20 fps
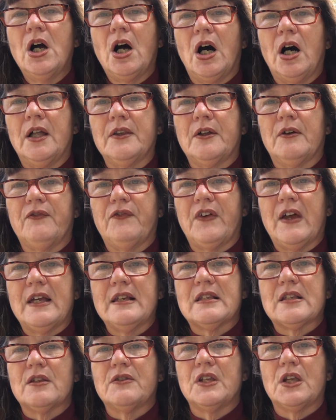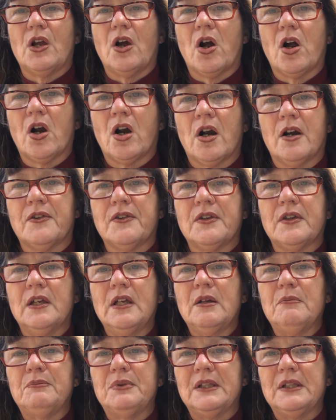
on the face of the earth.